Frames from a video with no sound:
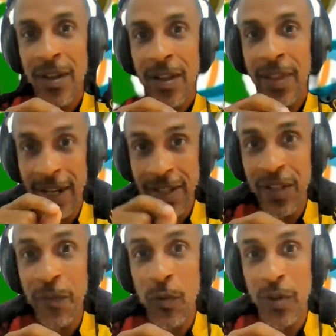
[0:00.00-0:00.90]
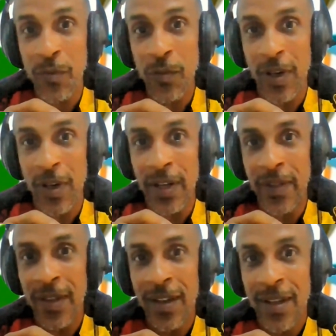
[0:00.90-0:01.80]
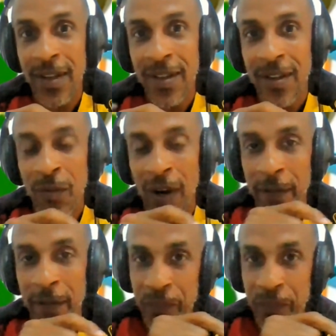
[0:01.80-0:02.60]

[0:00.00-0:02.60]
1941, right,